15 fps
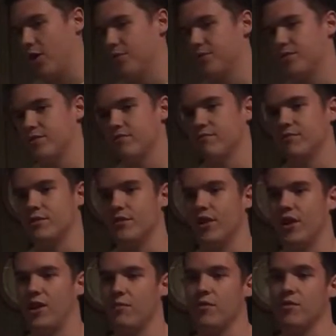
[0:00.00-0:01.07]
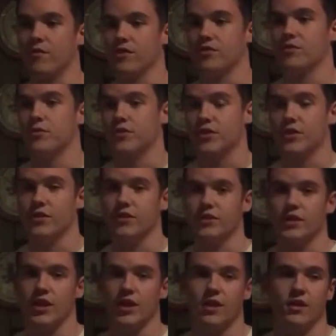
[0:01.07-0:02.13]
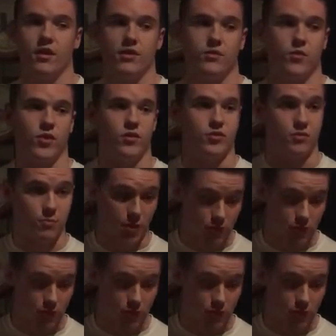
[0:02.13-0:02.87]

helps develop your visual skills and as well as your